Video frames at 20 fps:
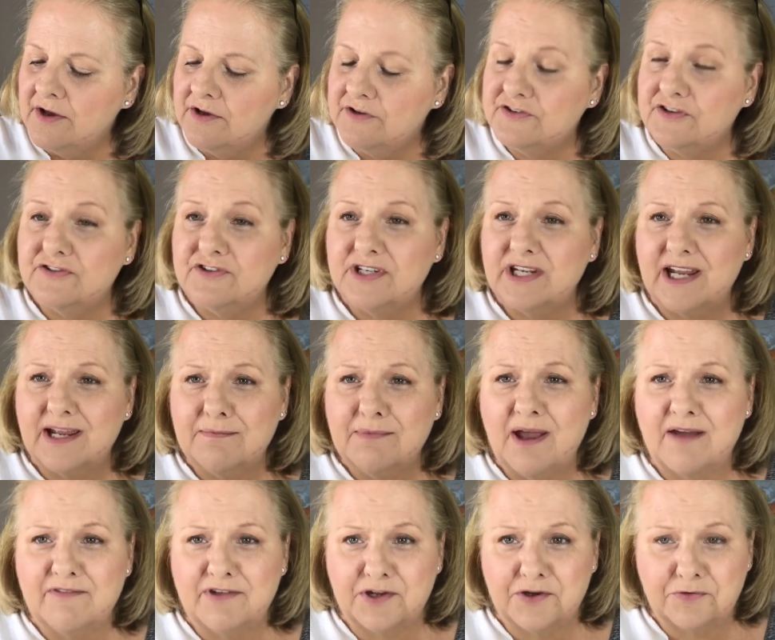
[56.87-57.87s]
So today I'm
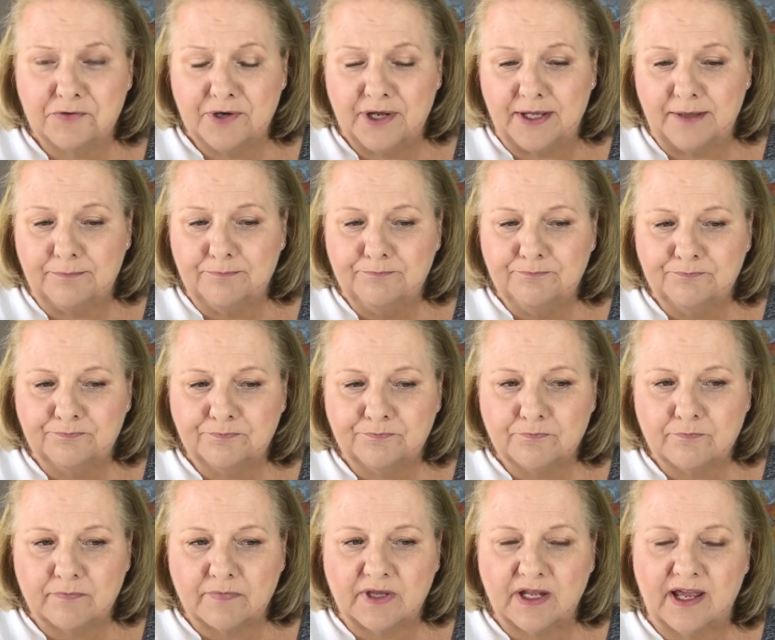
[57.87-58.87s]
having cream
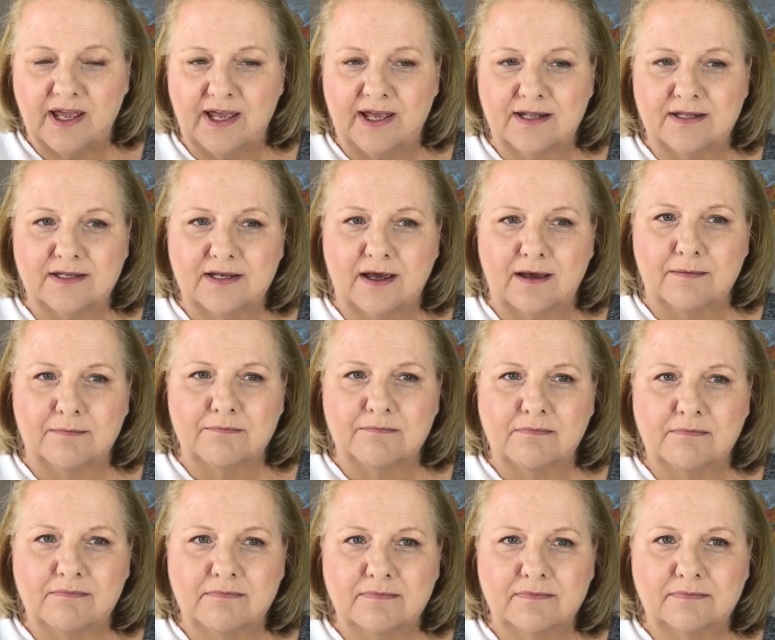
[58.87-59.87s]
and
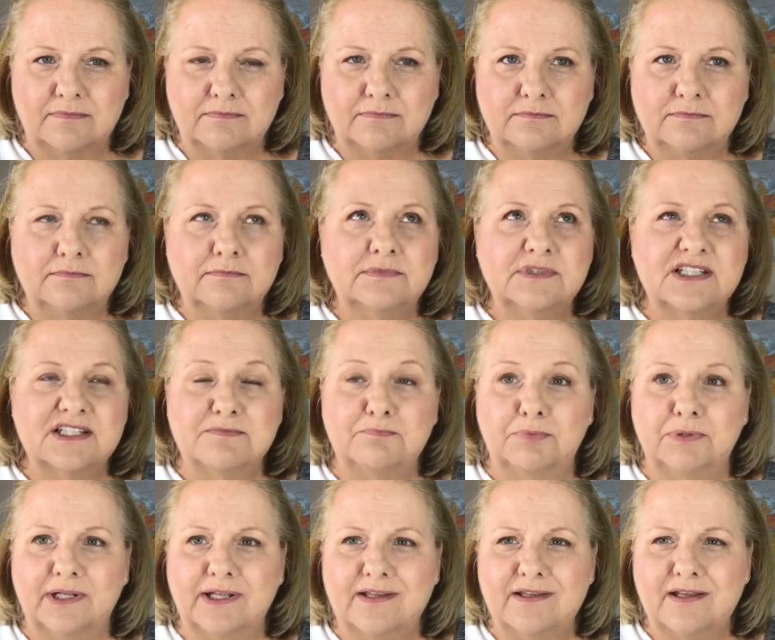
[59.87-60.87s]

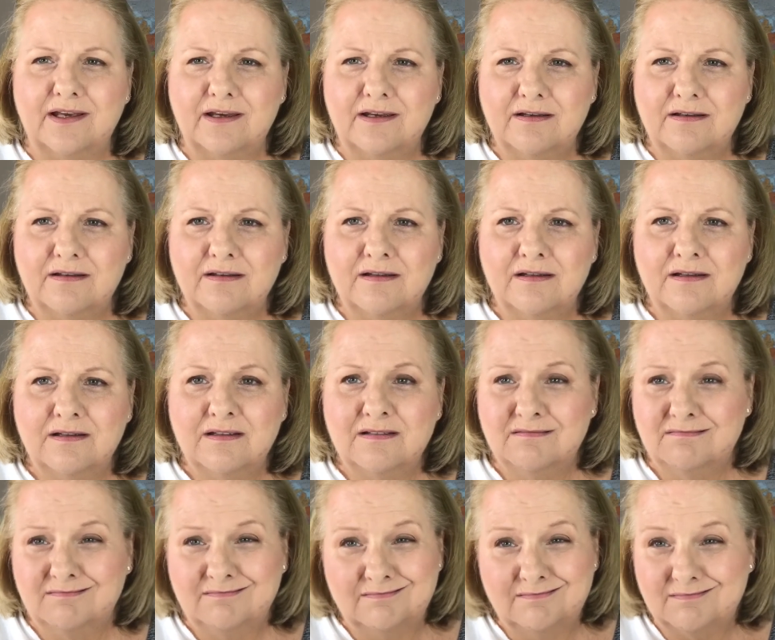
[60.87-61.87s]
Splenda,
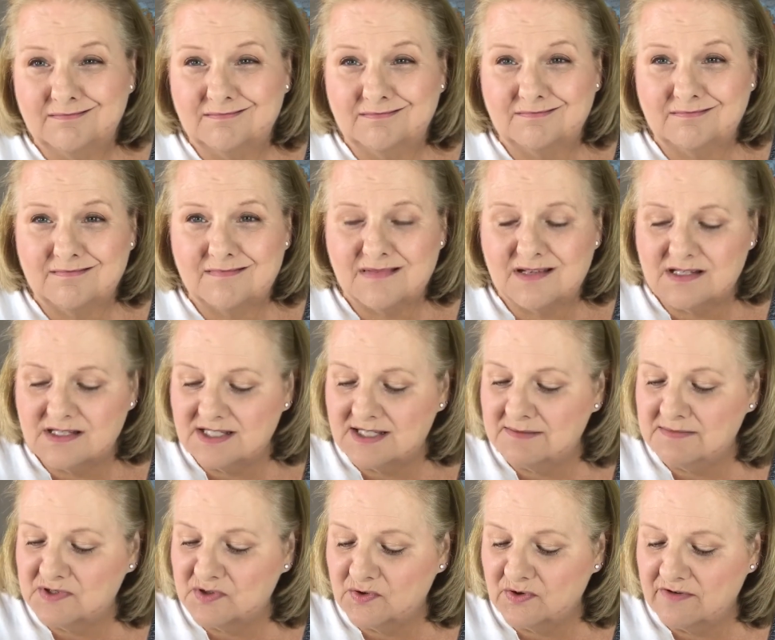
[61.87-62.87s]

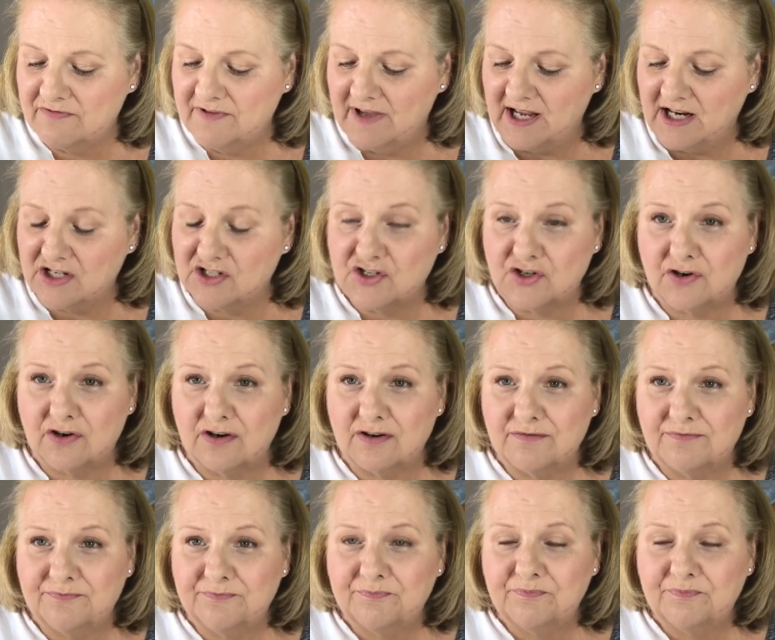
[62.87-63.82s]
some sort of fake sugar.